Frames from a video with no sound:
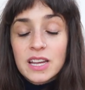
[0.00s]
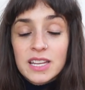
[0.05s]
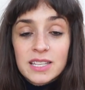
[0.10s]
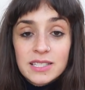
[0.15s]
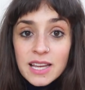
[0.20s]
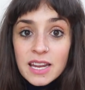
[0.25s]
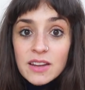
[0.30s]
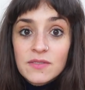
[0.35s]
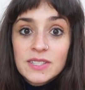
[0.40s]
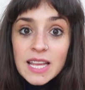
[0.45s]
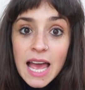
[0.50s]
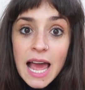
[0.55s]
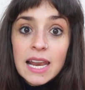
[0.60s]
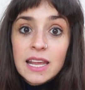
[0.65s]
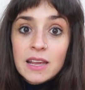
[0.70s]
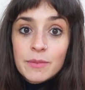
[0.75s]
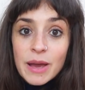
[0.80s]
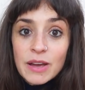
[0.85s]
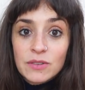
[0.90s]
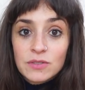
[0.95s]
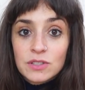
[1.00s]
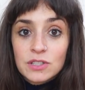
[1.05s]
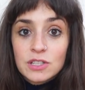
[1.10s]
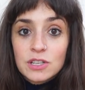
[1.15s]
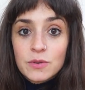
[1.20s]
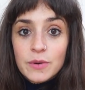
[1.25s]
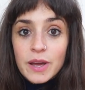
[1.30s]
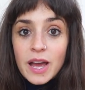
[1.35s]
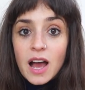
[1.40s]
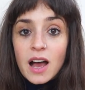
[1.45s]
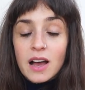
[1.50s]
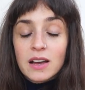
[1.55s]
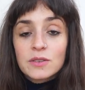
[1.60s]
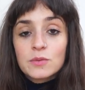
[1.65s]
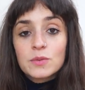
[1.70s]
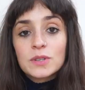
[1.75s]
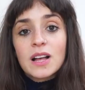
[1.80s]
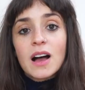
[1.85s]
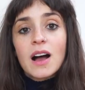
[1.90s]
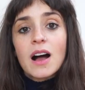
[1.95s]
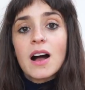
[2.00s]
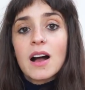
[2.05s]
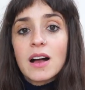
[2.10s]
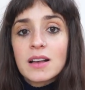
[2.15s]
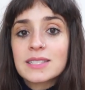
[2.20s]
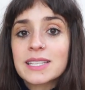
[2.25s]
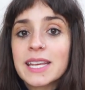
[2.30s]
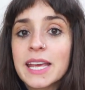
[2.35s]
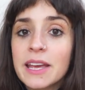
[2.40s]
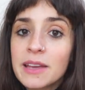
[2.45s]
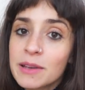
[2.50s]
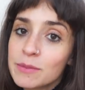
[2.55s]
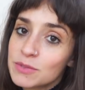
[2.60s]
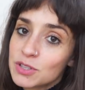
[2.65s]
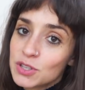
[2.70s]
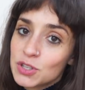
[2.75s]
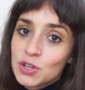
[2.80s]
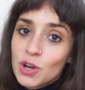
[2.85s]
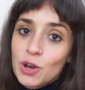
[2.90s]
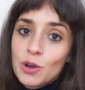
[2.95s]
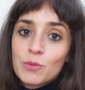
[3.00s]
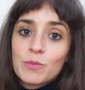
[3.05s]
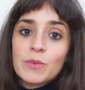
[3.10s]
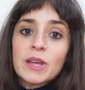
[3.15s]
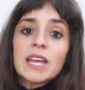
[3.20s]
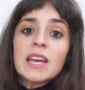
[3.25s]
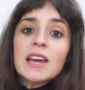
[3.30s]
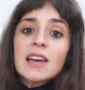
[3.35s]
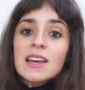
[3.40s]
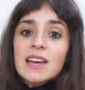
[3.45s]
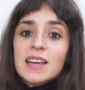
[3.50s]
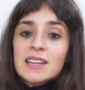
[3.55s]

instead of telling him how to do it, I will ask him to show me